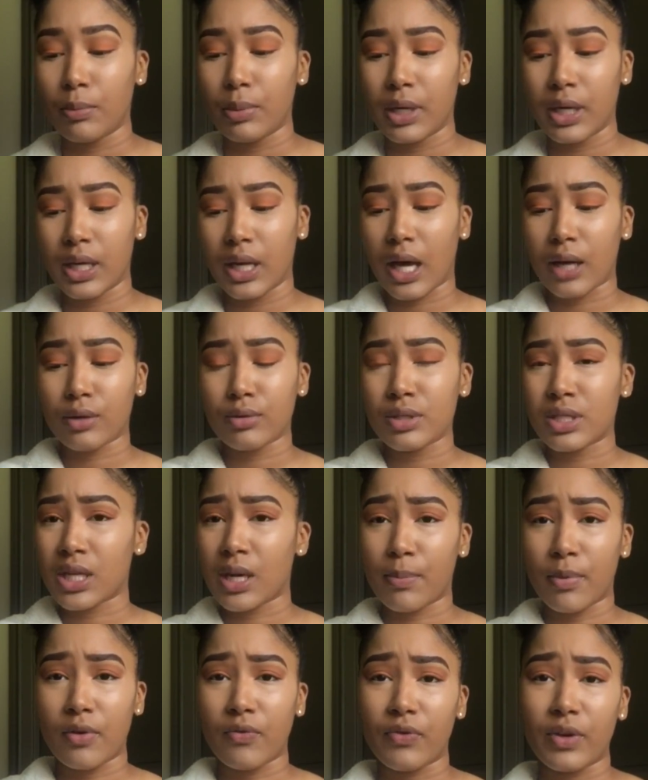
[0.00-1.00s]
But I don't
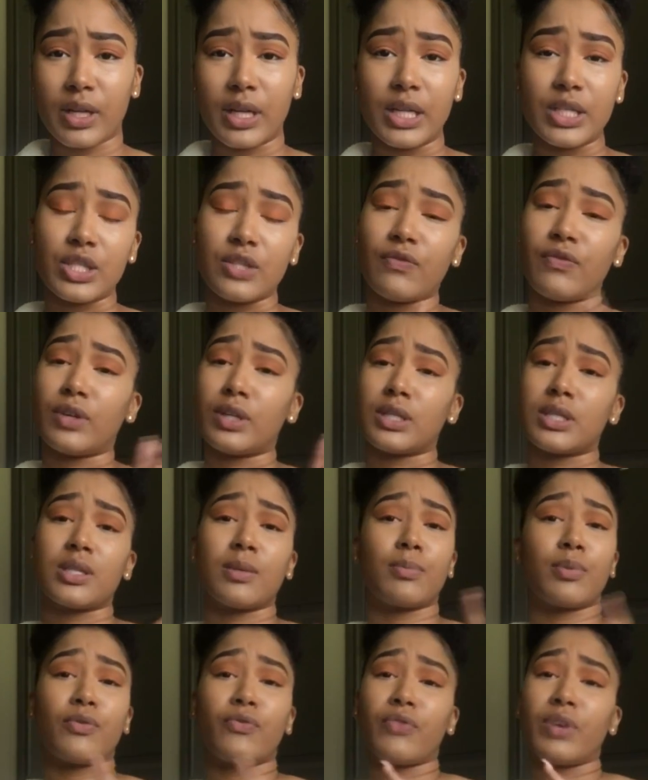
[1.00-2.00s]
skimp on foundation for the
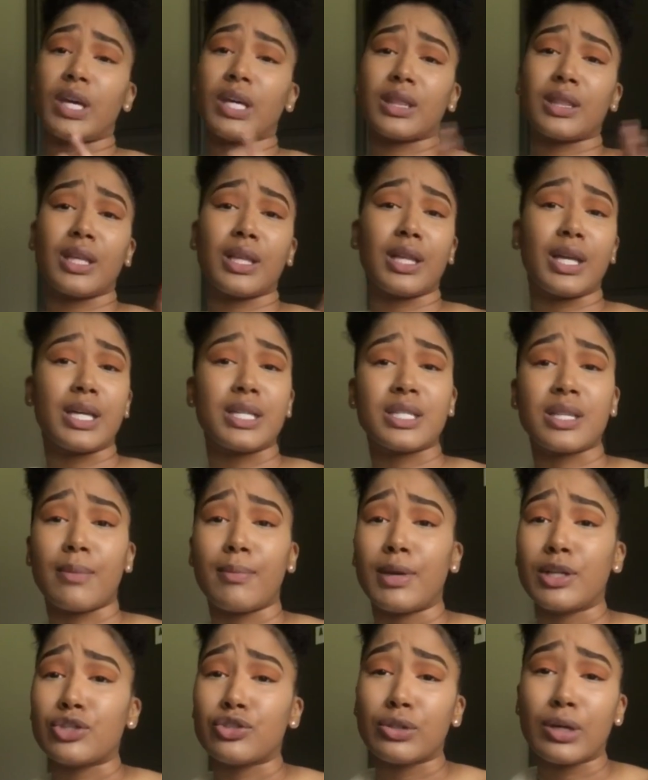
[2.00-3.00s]
simple fact that last
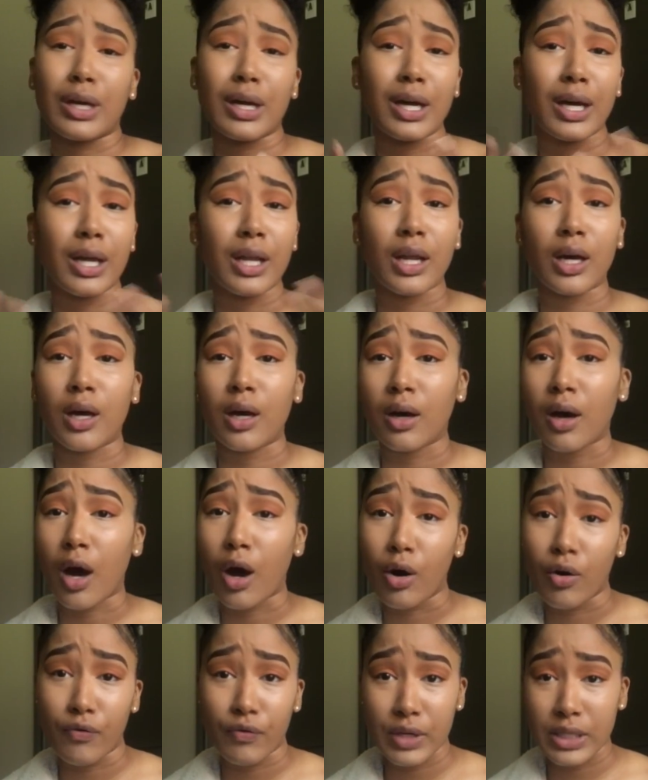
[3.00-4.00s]
time I tried,
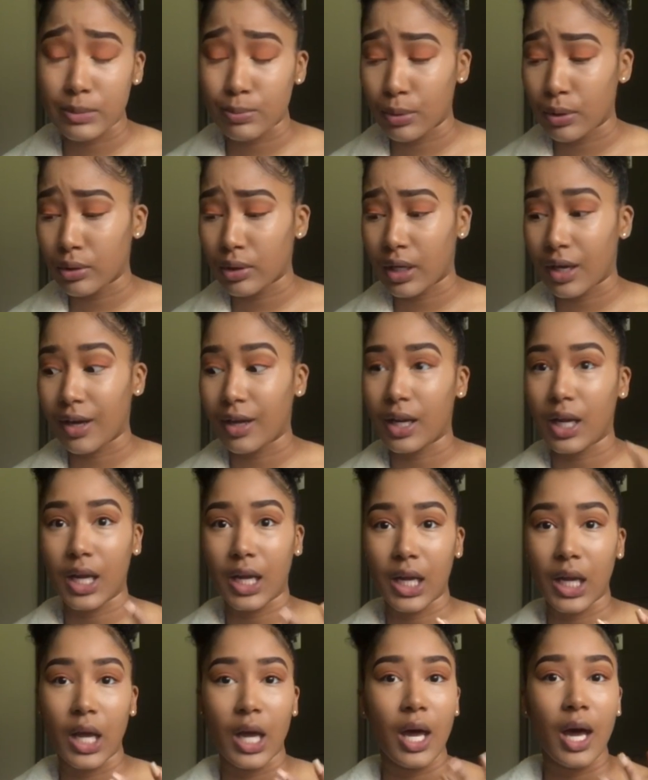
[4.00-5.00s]
whole face broke out,
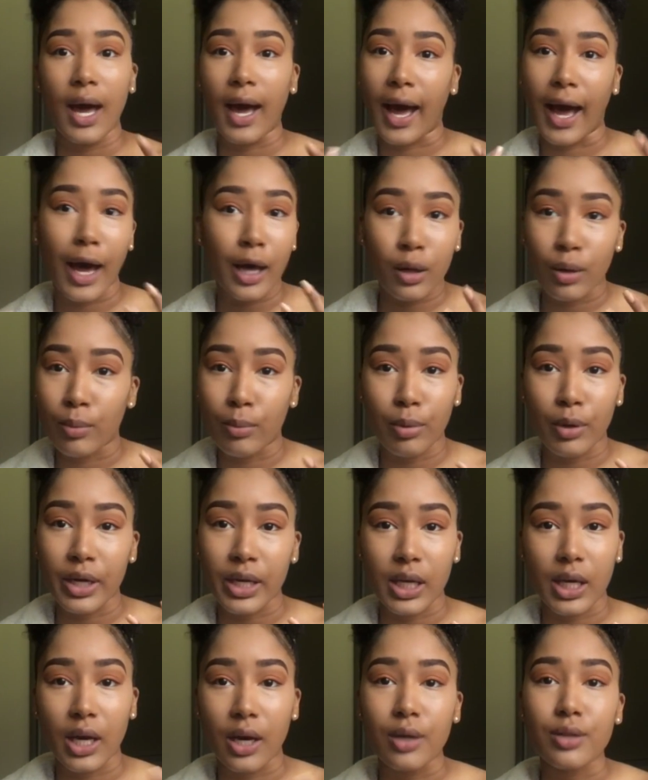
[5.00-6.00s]
and I don't
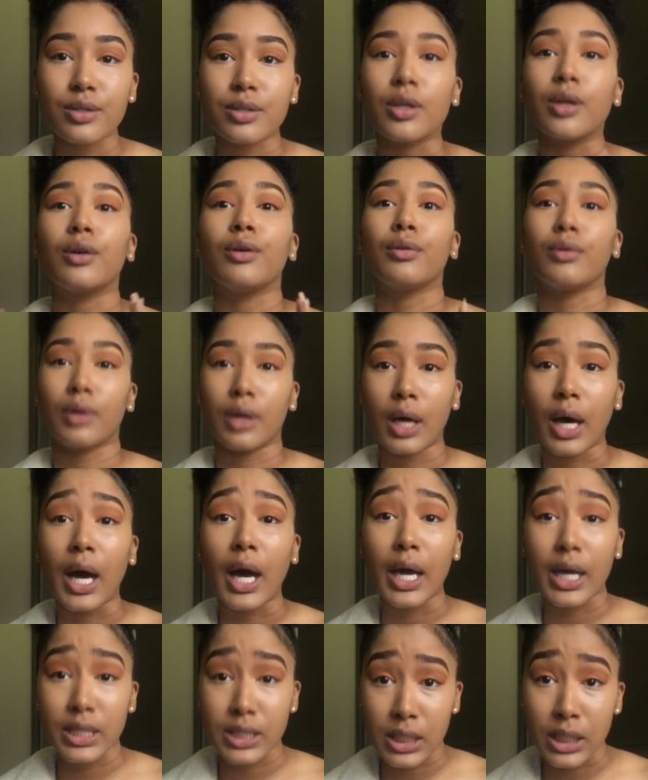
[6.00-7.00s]
break out, so
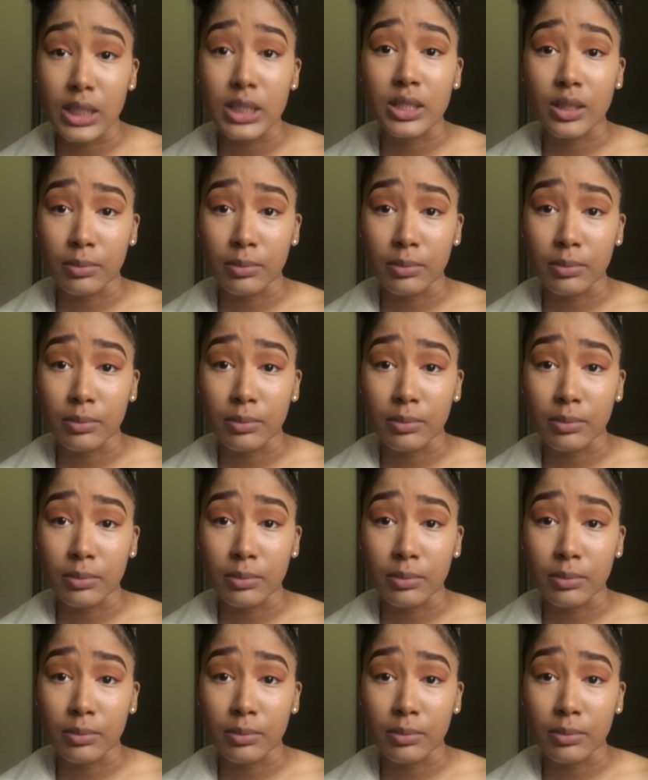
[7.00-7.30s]
I had to get